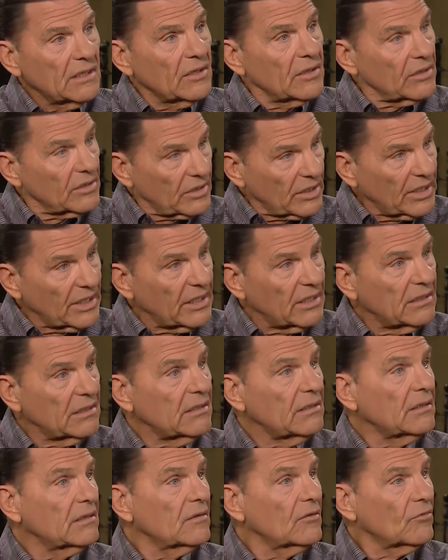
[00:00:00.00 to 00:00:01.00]

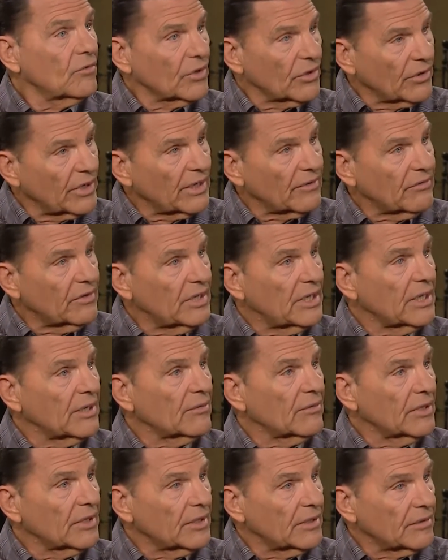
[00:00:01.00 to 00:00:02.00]
then we're going to have to deal
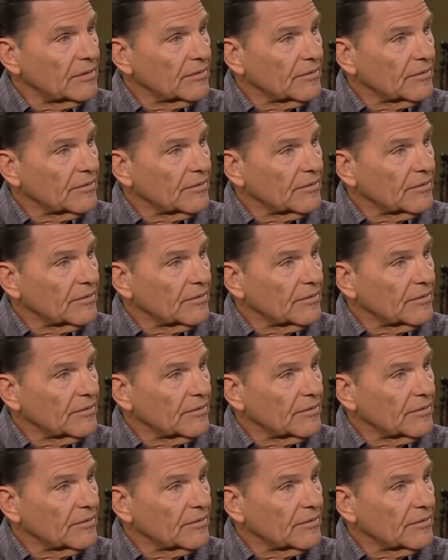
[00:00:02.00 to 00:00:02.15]
with it.